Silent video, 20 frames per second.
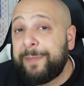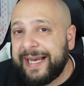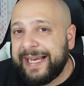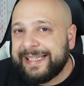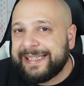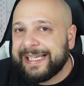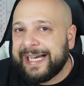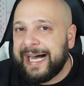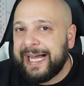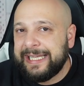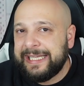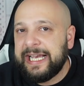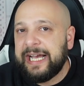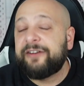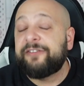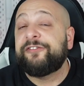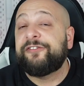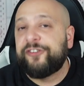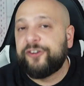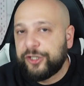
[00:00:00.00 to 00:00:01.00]

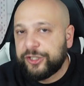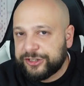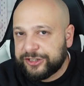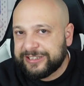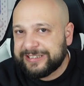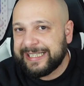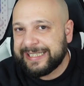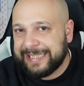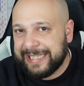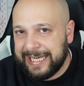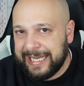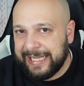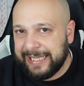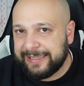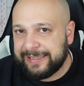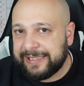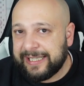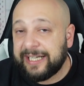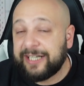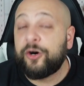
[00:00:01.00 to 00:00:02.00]
Italia versus
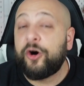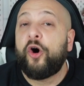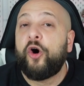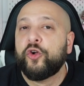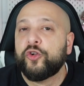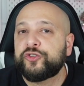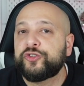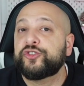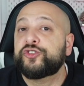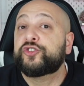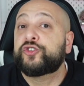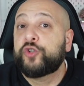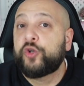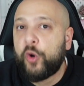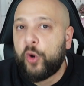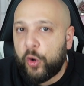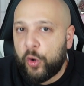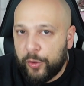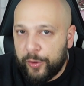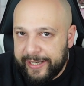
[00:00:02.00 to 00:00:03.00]
Atalanta, also
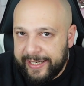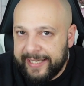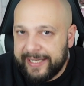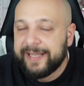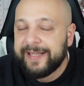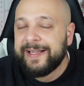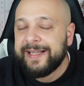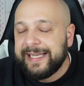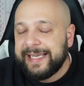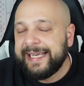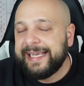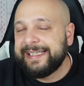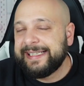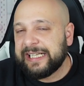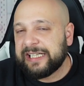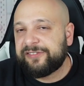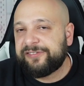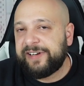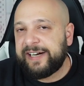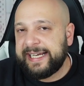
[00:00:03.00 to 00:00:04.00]
scoring in
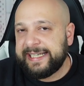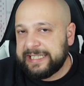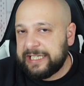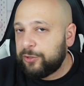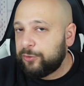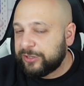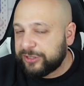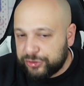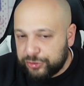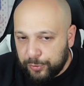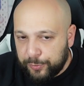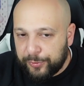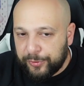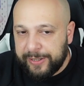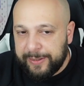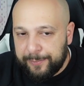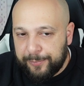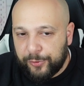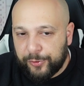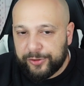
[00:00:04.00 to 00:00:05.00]
that final was super
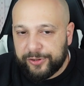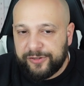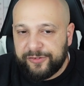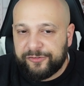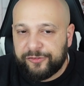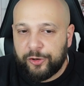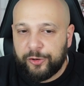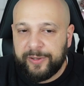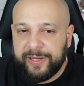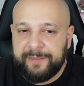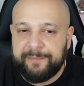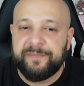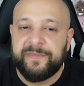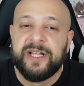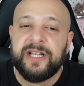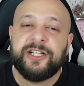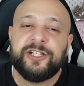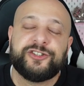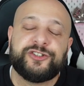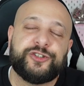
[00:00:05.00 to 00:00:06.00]
important for him.
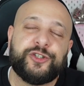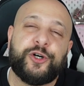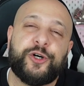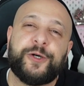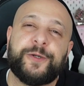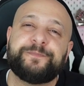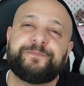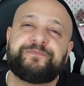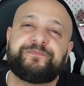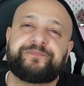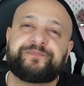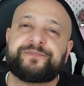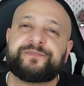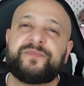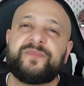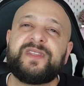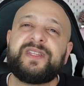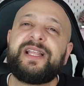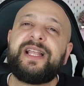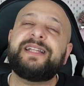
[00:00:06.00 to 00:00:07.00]
So
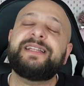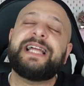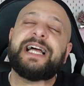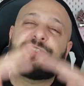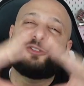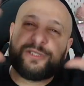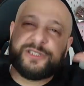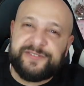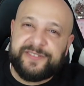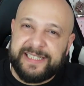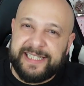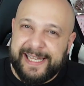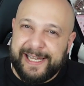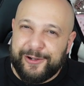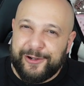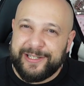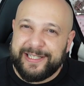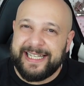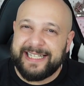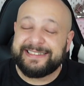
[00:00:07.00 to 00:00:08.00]
that was
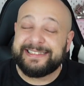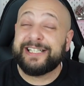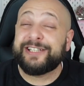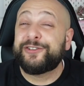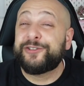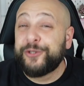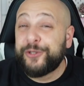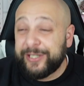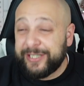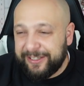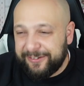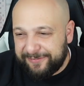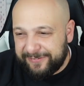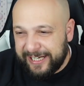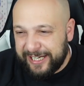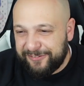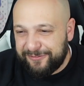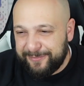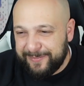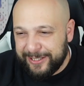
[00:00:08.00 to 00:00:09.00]
Federico Chiesa,
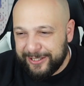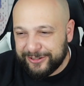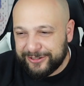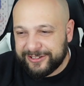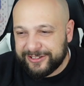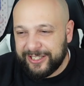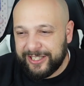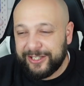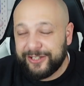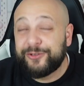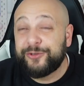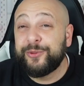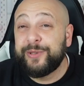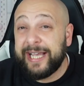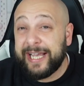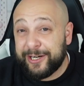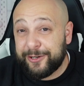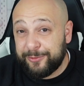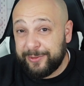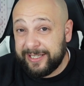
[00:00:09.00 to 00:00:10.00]
35 minutes uh,
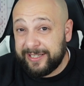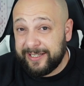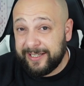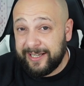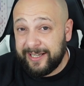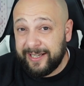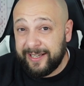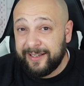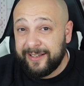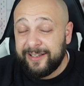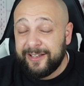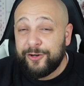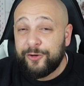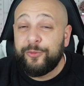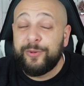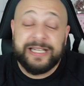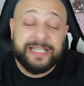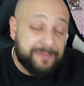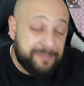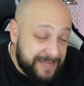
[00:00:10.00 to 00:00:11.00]
together with uh,
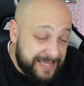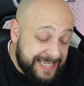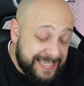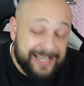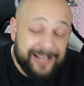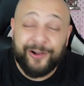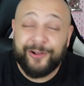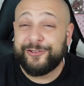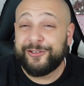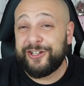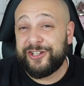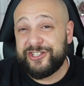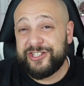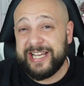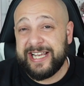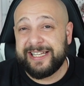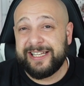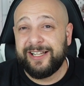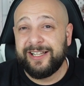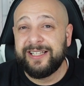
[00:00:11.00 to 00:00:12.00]
with me on the
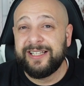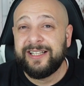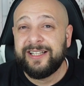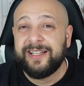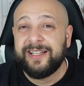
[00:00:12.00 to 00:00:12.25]
channel.